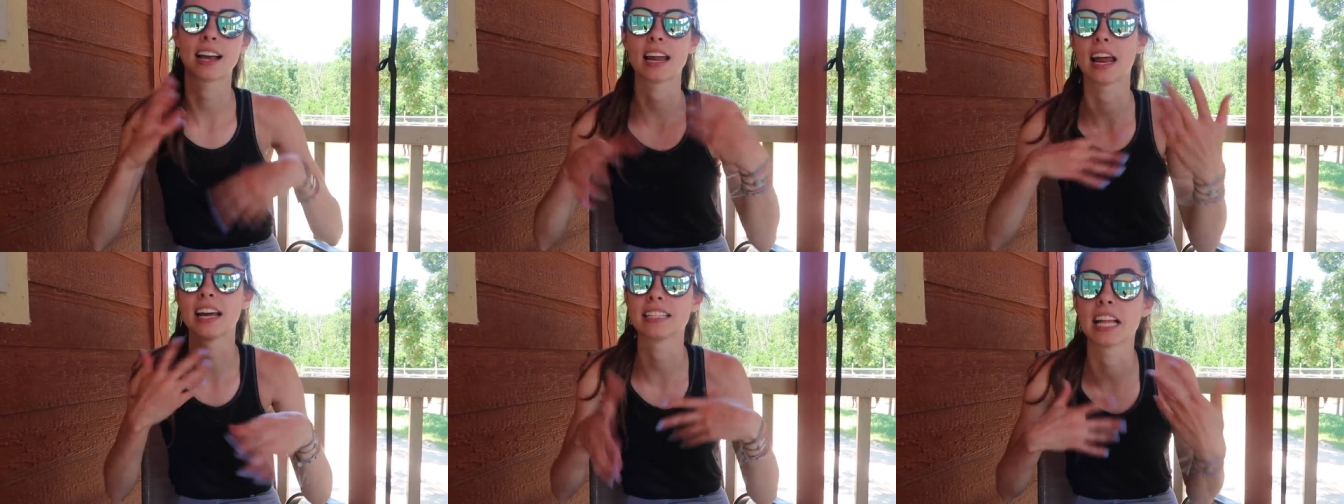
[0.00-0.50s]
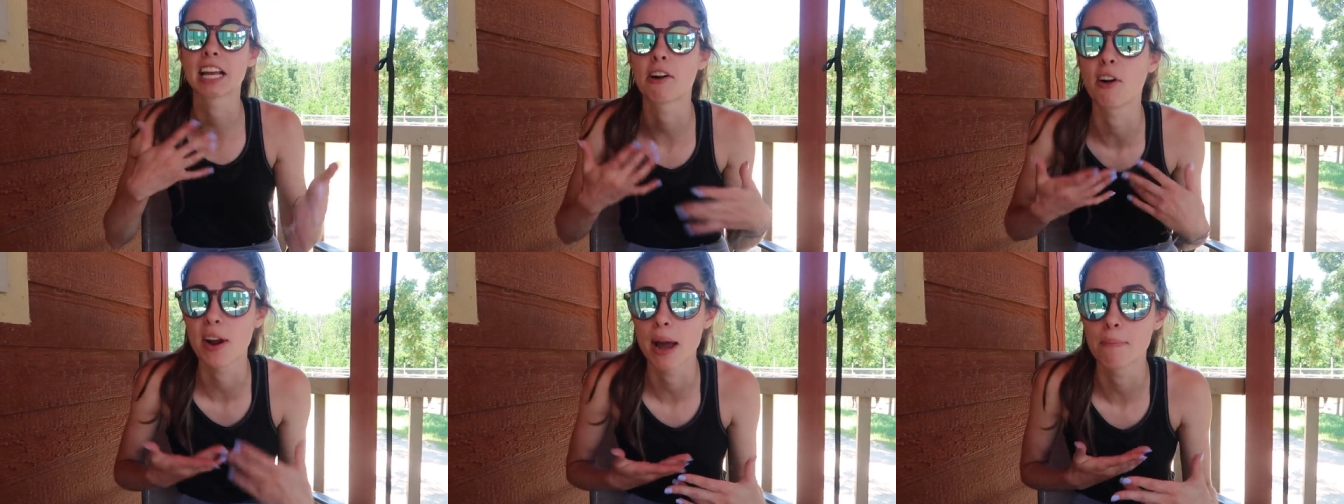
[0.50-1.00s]
I kind of had to like
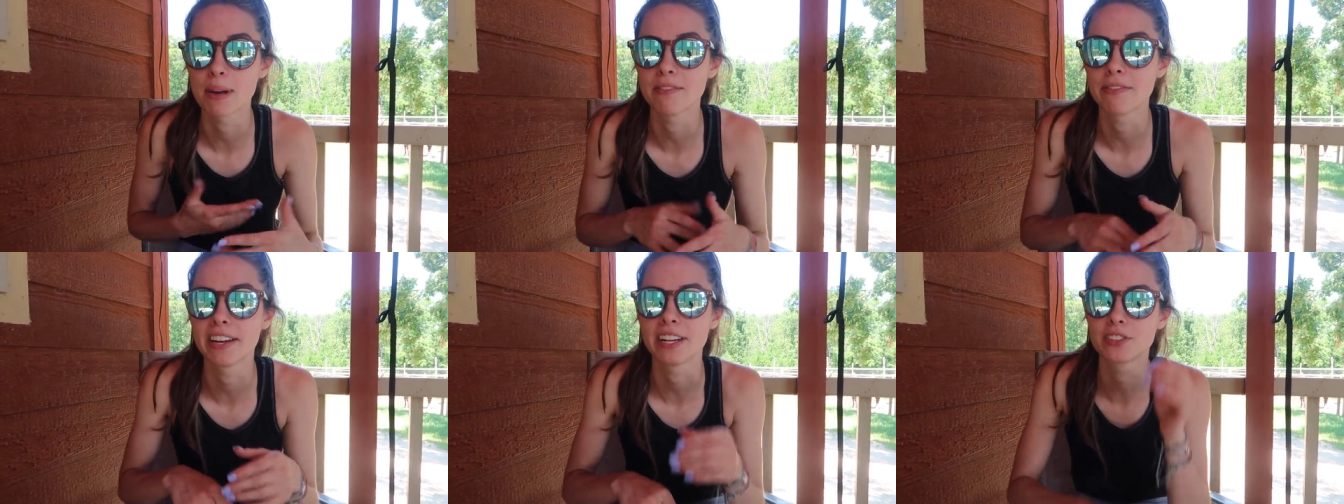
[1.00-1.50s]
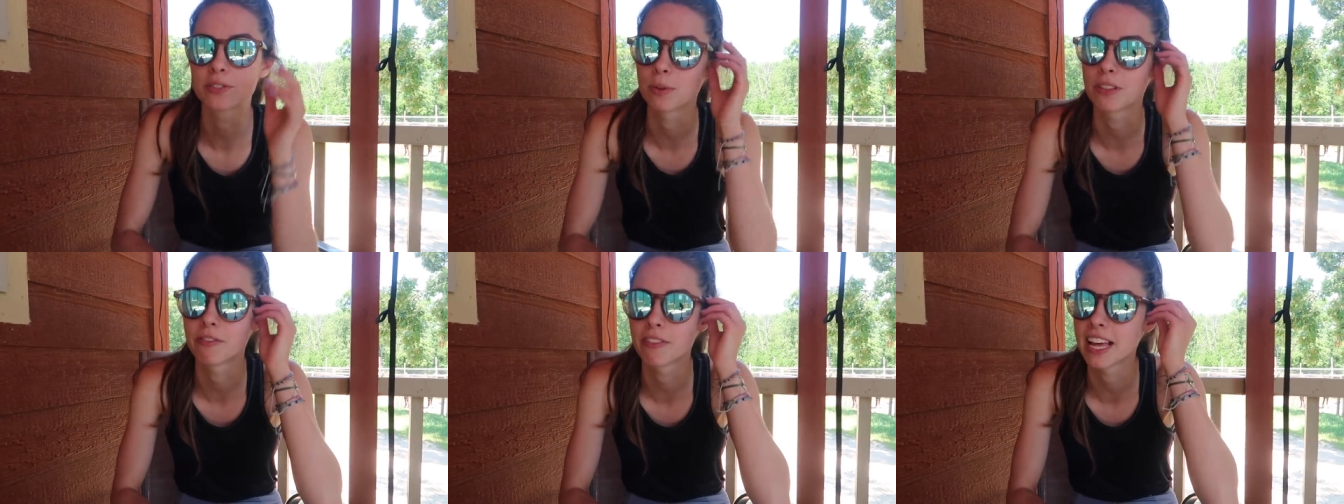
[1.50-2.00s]
hurry up and finish
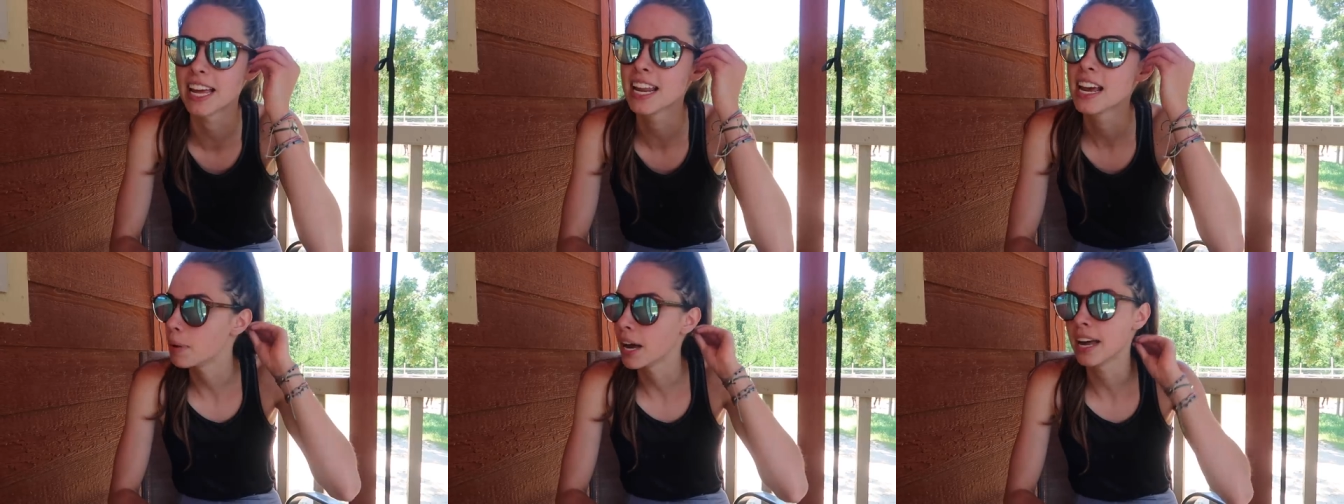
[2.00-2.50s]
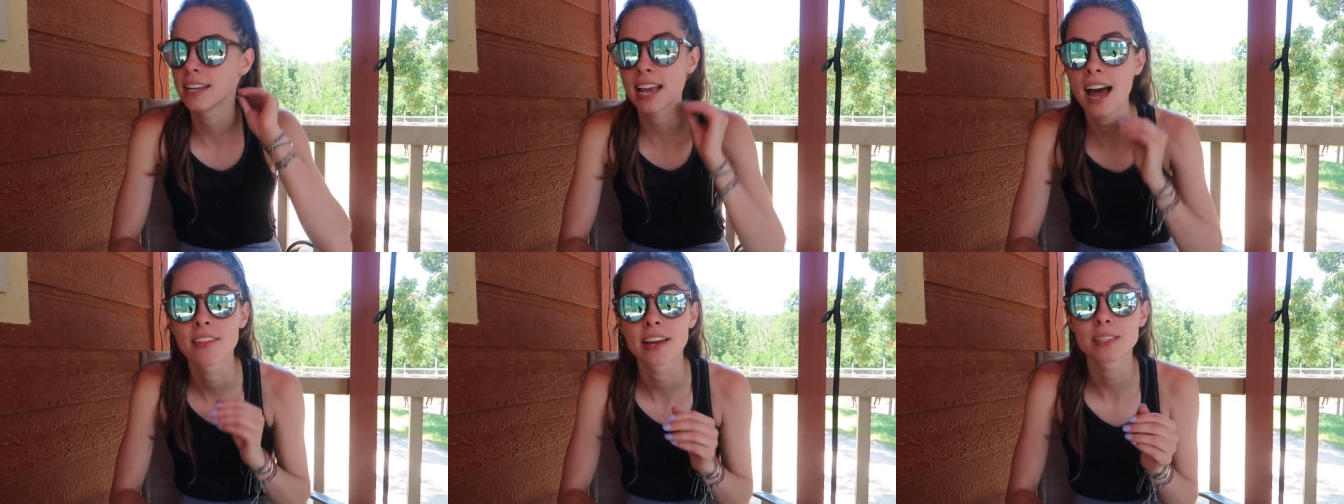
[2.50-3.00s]
with Flit, but
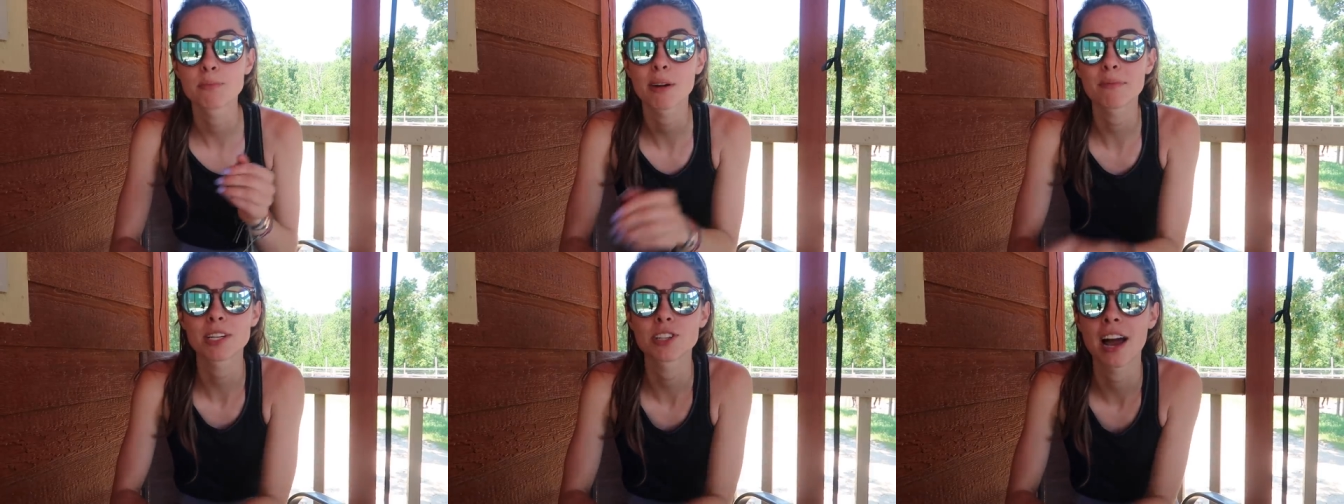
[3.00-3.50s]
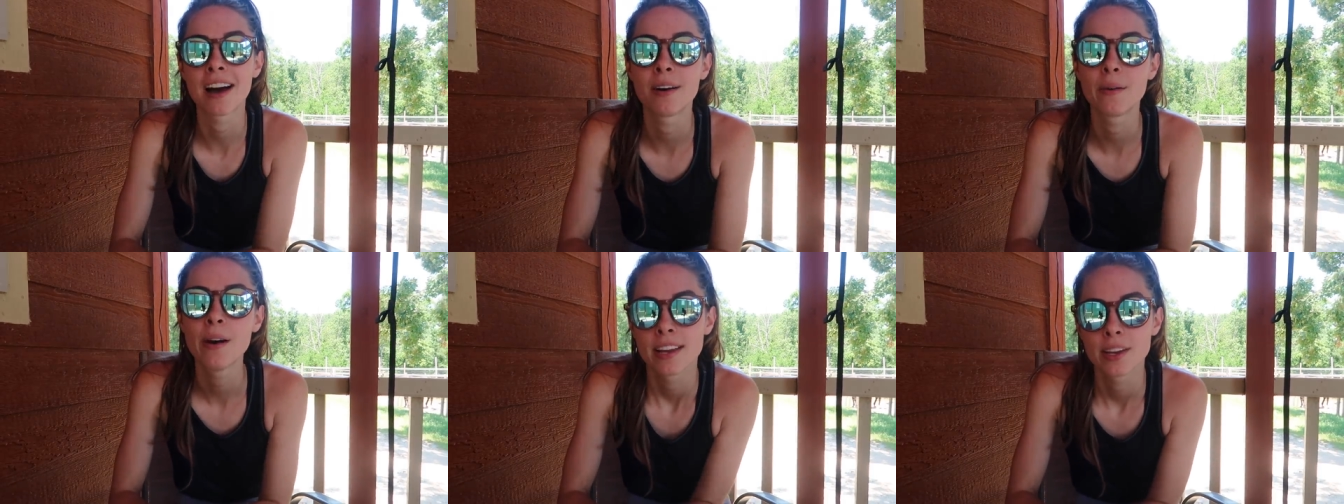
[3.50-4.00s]
yeah, that's pretty much
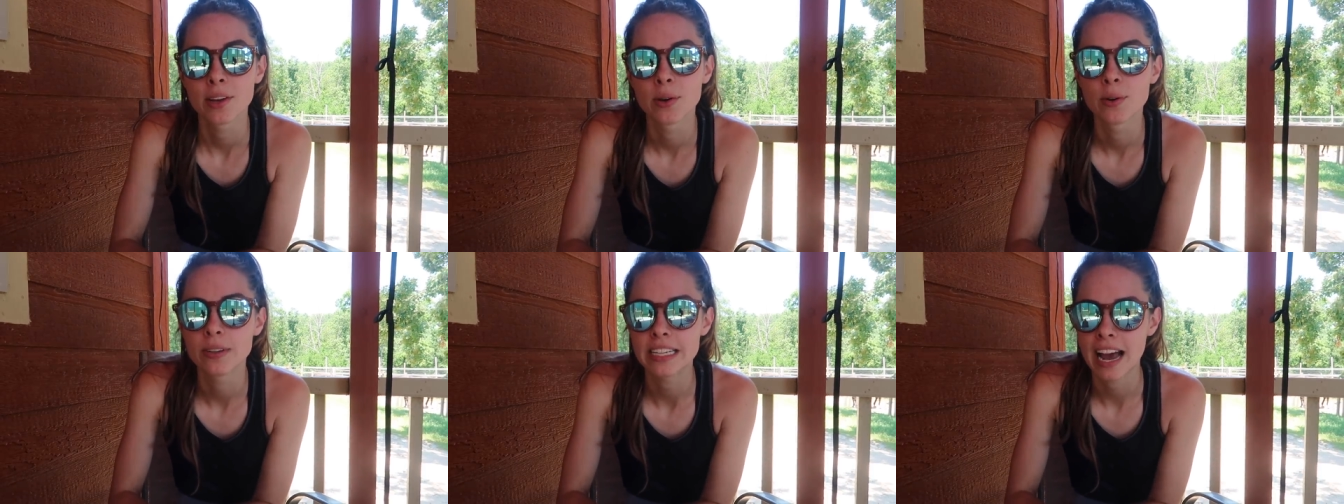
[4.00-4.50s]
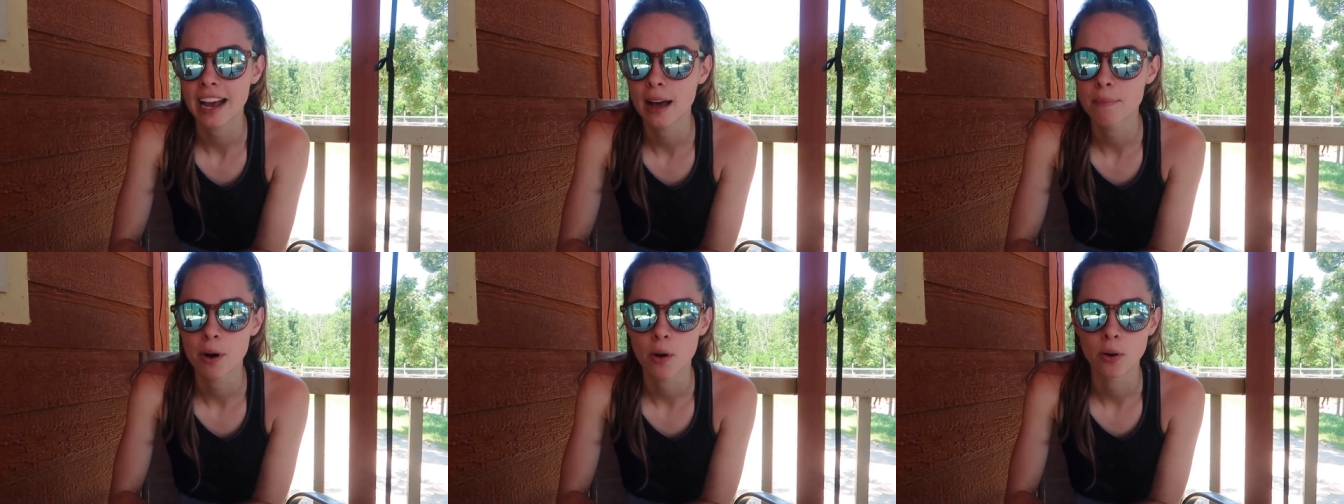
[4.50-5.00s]
how you tack
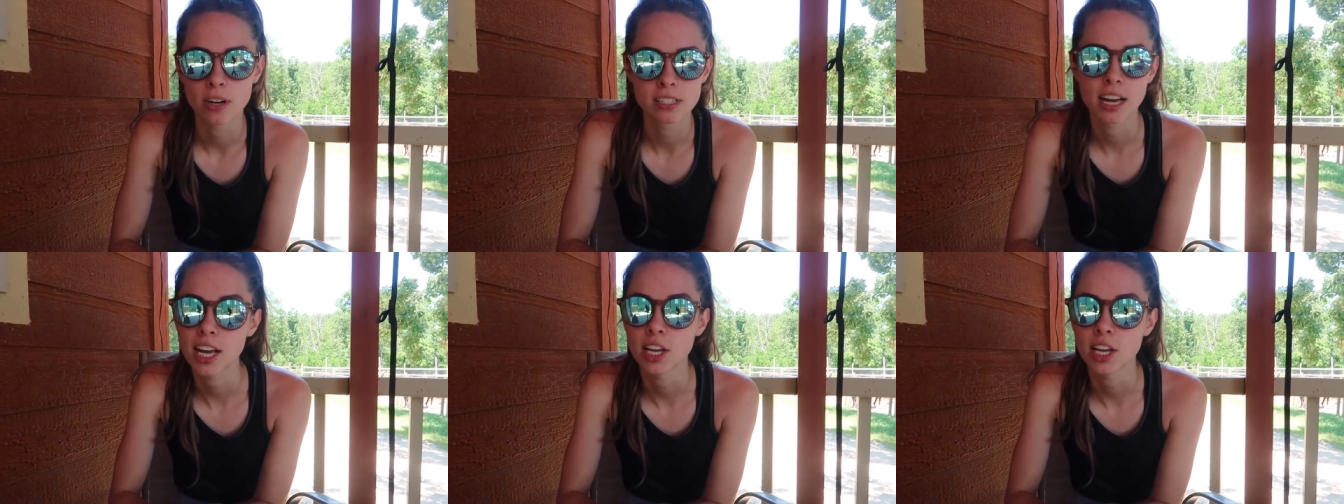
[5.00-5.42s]
up a horse.